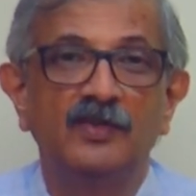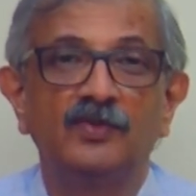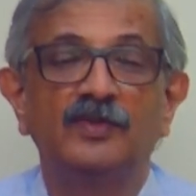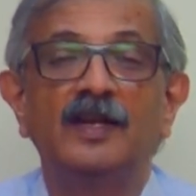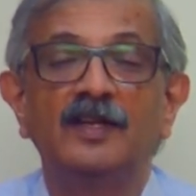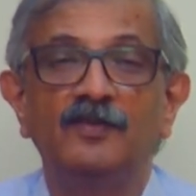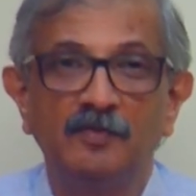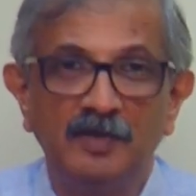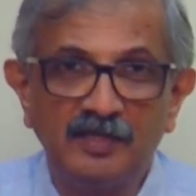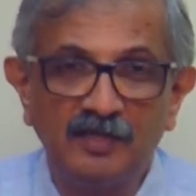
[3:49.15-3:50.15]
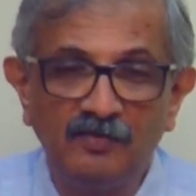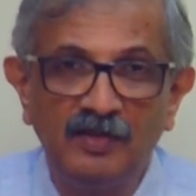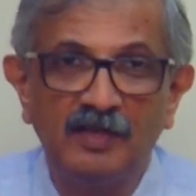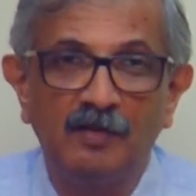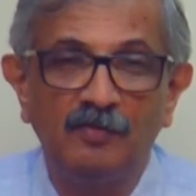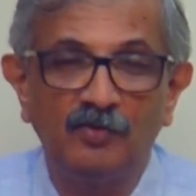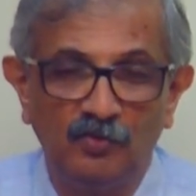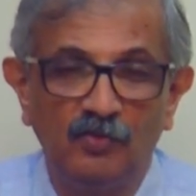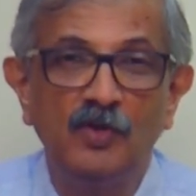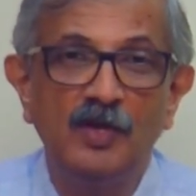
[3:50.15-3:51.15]
So that information will come to
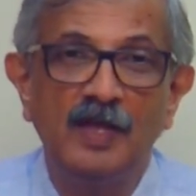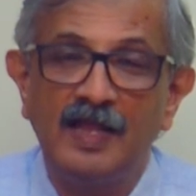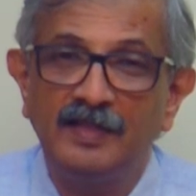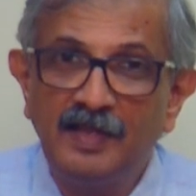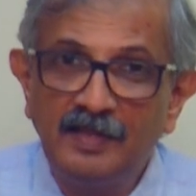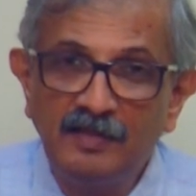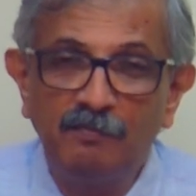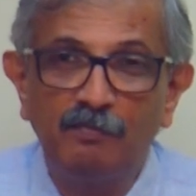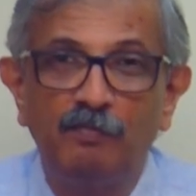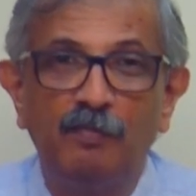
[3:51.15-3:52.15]
you, and then the